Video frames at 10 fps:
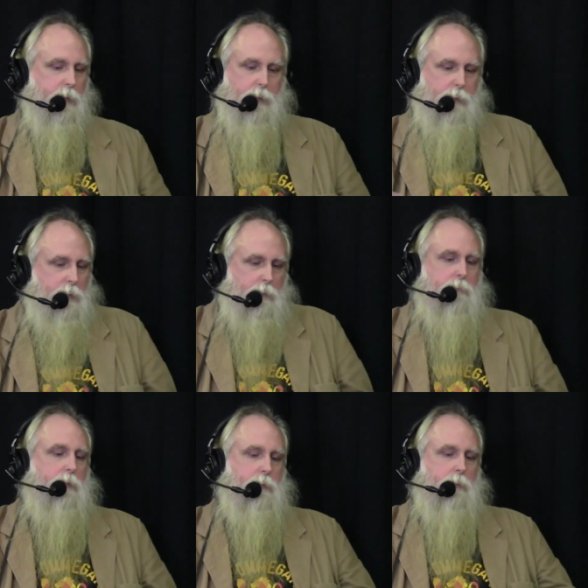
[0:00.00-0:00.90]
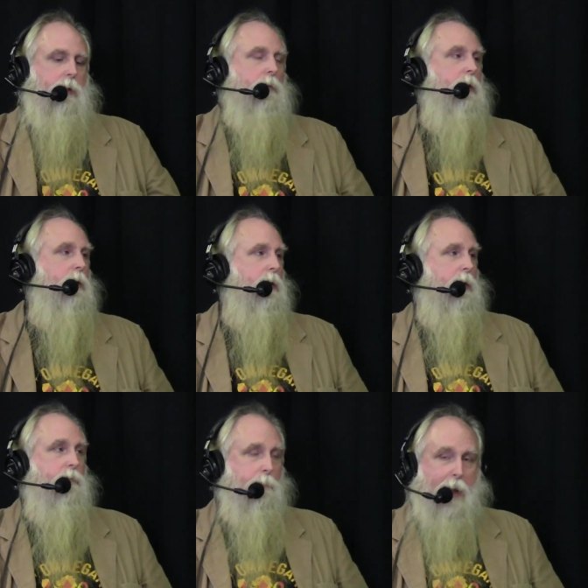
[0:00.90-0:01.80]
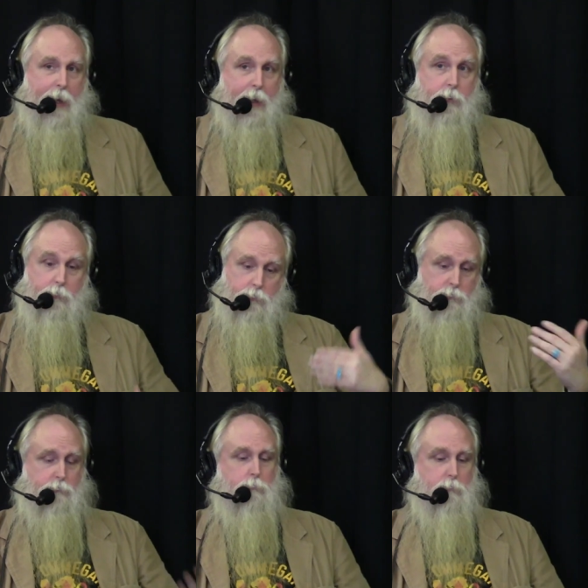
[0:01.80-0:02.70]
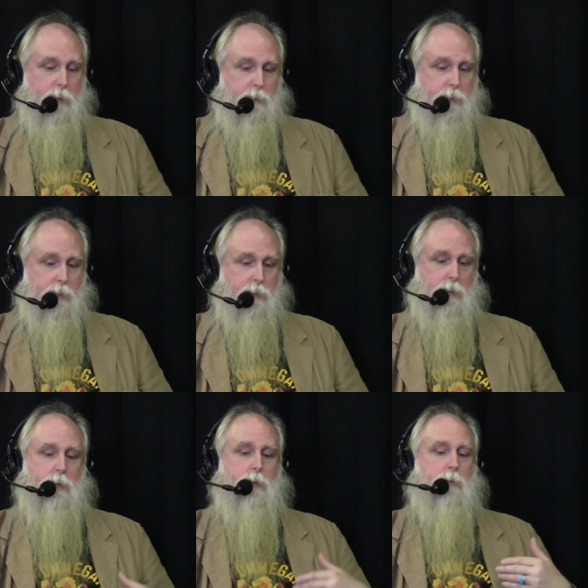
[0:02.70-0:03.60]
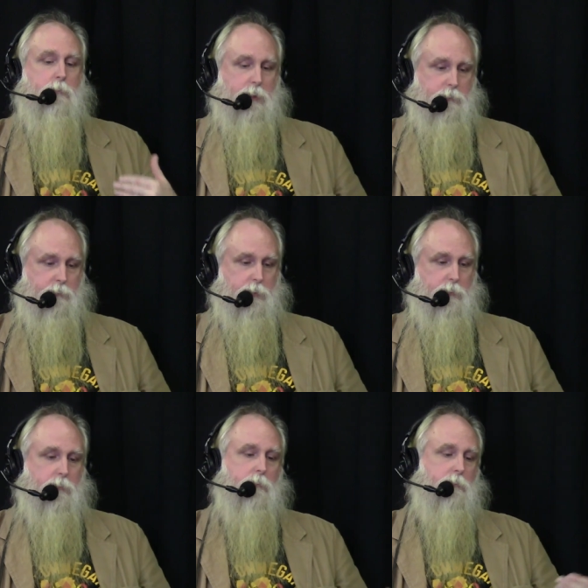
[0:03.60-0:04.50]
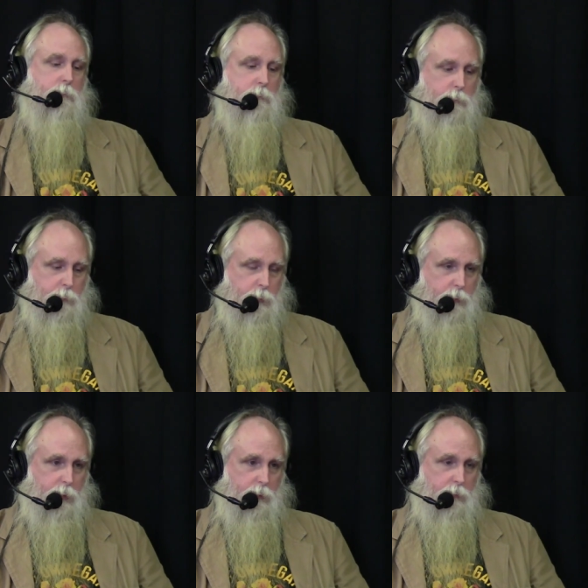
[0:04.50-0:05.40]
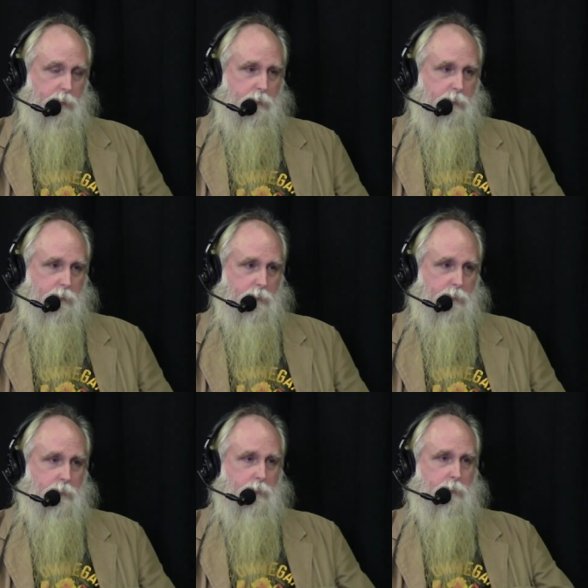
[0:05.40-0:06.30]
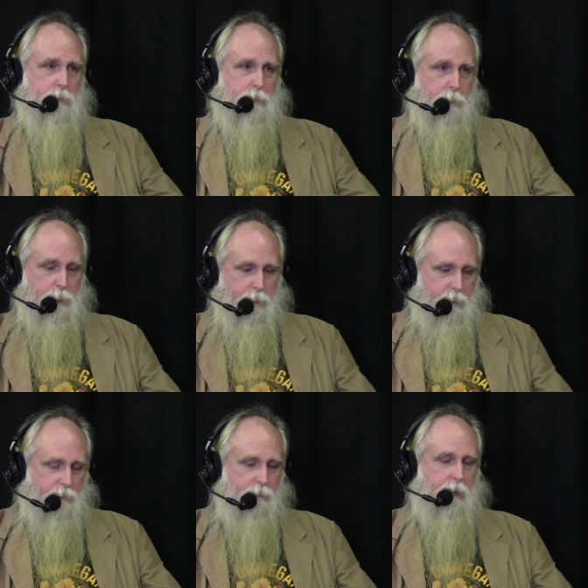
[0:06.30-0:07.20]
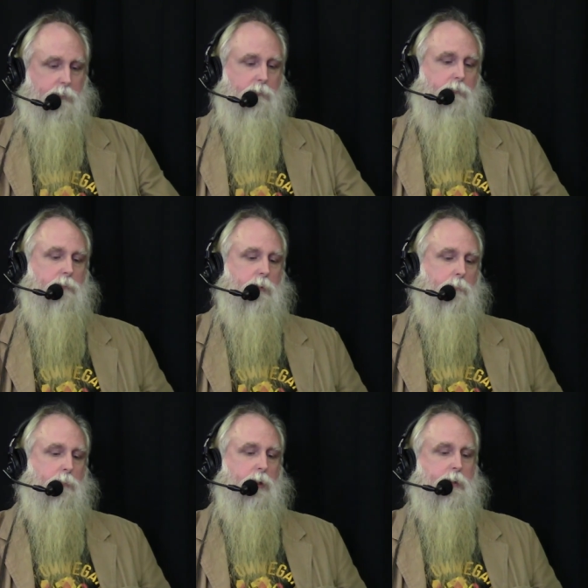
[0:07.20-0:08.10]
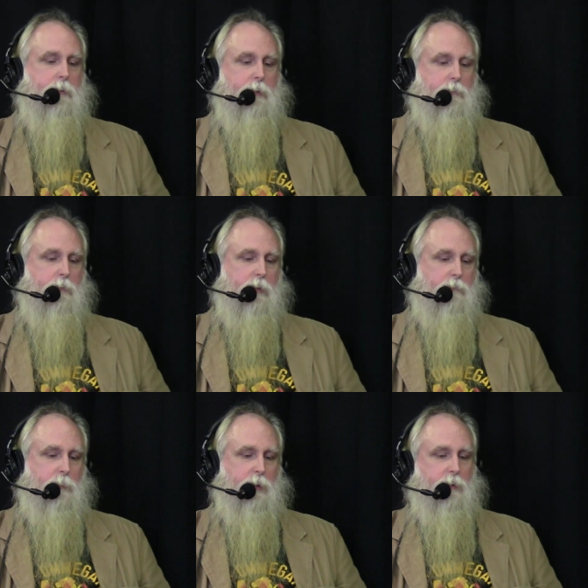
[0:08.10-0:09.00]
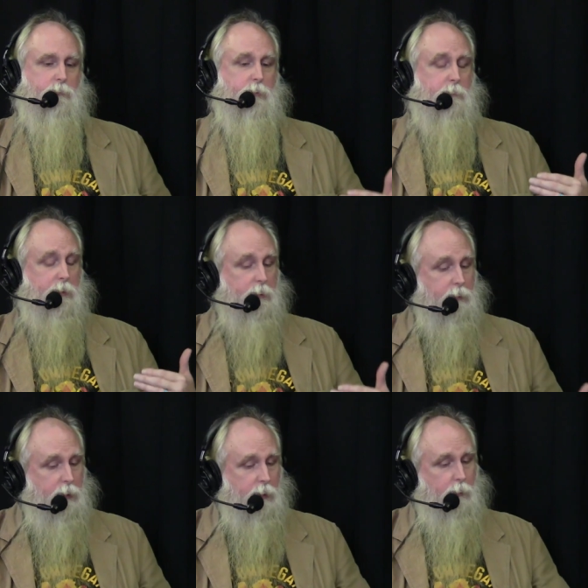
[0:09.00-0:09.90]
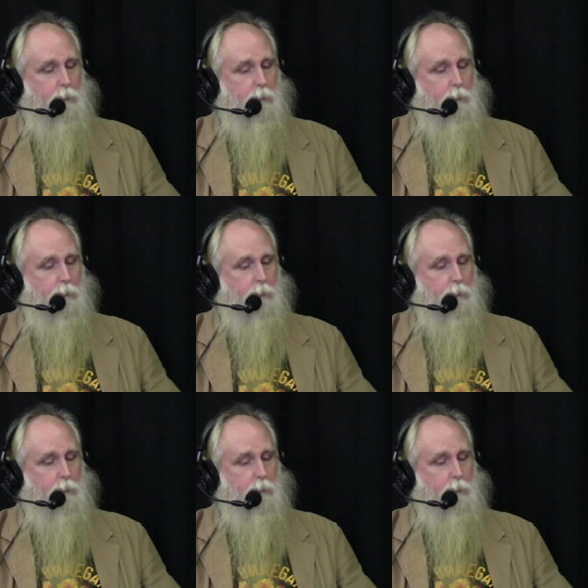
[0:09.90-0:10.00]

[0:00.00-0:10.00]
Get in, get over it. There we go. It's bad. Don't screw around with it. Test it, deploy it, deploy it in stages so you don't break things you're not surprised with, but there you go.